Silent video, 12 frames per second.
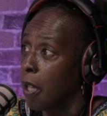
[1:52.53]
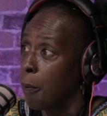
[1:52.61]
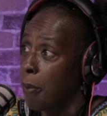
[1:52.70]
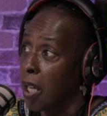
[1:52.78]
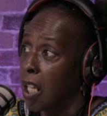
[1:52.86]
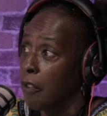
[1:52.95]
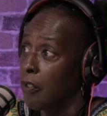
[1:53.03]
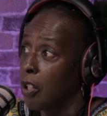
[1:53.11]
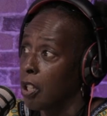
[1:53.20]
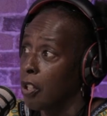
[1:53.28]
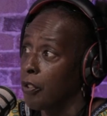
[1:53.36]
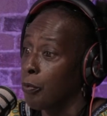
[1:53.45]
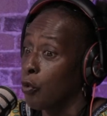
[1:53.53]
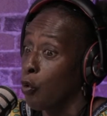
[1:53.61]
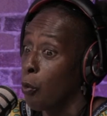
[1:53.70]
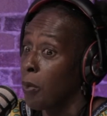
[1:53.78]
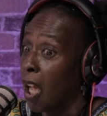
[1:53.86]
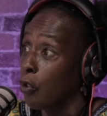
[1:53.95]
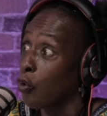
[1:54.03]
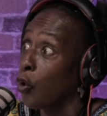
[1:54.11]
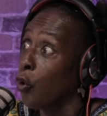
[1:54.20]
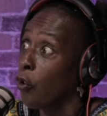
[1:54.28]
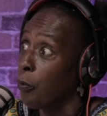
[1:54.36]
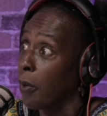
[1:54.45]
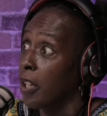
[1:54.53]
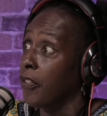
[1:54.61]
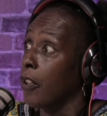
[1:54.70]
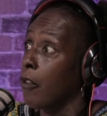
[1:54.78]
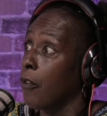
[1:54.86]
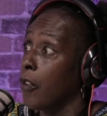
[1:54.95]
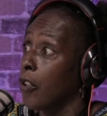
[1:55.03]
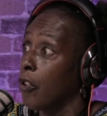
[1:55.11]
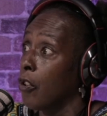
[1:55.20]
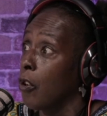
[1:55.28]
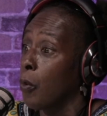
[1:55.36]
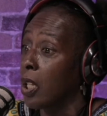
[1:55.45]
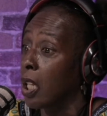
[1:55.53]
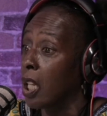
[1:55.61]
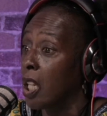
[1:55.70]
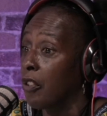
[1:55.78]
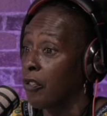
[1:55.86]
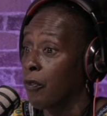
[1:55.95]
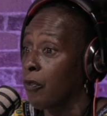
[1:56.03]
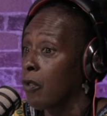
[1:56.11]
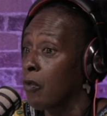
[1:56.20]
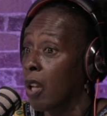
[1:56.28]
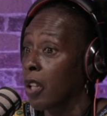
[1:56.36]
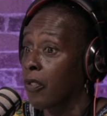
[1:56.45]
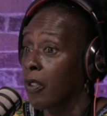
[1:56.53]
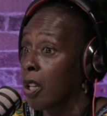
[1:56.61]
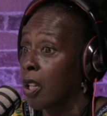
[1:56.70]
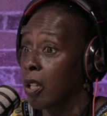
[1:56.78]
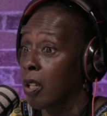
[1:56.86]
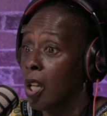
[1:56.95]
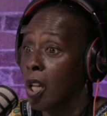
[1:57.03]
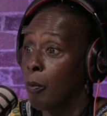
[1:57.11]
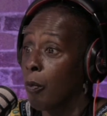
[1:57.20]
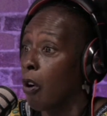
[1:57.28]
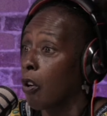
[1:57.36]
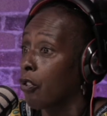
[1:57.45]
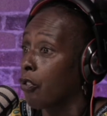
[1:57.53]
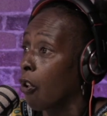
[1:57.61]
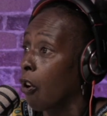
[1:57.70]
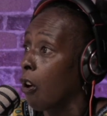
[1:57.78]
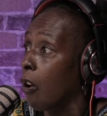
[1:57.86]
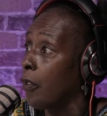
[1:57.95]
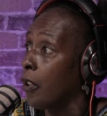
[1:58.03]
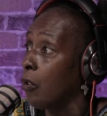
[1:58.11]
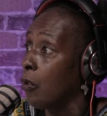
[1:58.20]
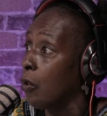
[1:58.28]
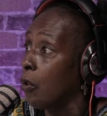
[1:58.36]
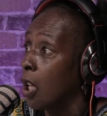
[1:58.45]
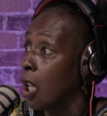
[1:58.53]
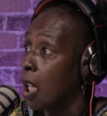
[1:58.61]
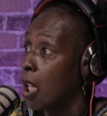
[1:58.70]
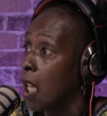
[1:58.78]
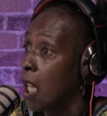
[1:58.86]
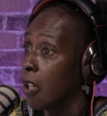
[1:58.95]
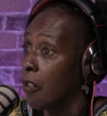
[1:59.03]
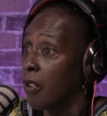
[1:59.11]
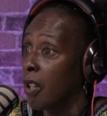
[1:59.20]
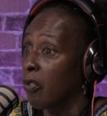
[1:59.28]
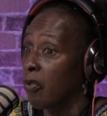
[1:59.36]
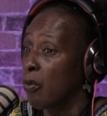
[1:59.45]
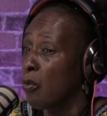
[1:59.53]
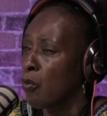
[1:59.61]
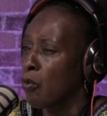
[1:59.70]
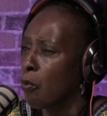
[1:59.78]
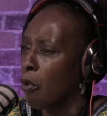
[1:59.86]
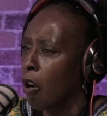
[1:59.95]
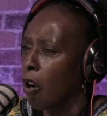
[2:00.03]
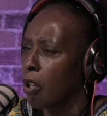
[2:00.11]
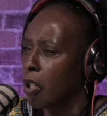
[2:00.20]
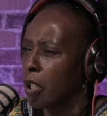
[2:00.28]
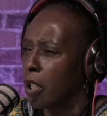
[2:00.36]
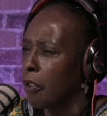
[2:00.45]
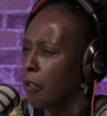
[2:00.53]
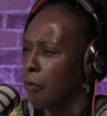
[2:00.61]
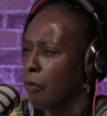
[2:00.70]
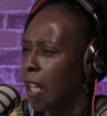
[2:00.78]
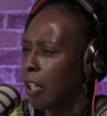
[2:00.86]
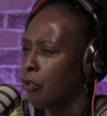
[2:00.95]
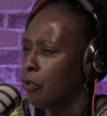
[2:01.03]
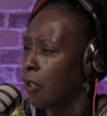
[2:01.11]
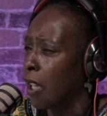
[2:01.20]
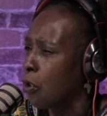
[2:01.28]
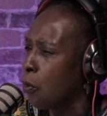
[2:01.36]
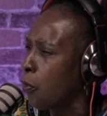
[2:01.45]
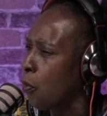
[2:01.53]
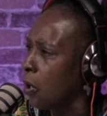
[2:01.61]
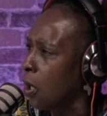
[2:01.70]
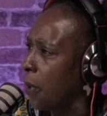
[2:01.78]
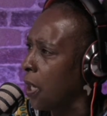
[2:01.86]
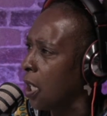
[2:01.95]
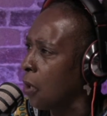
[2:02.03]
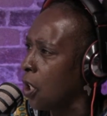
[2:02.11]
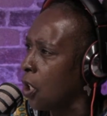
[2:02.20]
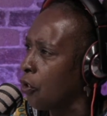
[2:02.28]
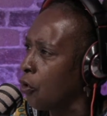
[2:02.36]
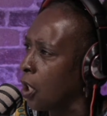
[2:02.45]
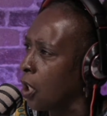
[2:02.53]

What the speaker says: Pan-Africanism taught me how to love myself, whether I learned it through Rasta and Marcus Garvey, or learning things through Umar and lectures like Paula Benner when we used to do them